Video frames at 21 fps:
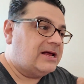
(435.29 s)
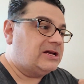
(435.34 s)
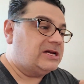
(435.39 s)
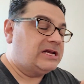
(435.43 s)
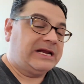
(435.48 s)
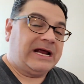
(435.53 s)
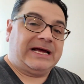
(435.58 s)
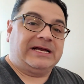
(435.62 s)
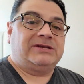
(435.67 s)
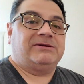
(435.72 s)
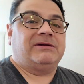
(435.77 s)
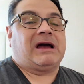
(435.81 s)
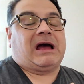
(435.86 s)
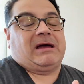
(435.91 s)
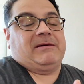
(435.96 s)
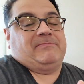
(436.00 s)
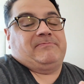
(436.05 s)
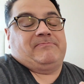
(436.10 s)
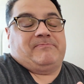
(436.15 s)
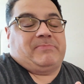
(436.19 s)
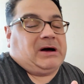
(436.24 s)
Did
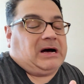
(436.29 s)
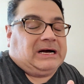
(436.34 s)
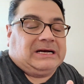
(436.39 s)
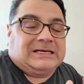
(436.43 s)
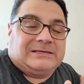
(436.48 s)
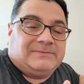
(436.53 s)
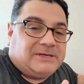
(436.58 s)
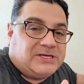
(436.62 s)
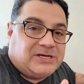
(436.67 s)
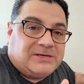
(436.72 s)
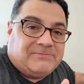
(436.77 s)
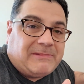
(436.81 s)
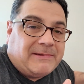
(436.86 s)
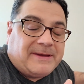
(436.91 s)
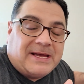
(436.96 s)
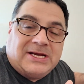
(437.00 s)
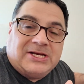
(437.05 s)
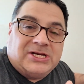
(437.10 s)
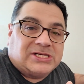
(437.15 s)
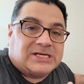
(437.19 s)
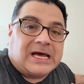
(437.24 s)
I possibly,
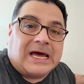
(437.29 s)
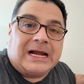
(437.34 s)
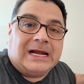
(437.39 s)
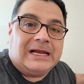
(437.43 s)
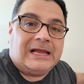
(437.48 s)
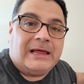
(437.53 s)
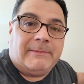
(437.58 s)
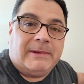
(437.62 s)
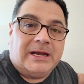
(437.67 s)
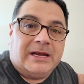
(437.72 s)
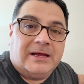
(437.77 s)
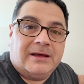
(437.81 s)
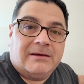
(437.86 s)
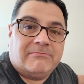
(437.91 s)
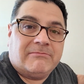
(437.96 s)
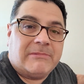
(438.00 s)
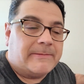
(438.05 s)
maybe I just got a lemon.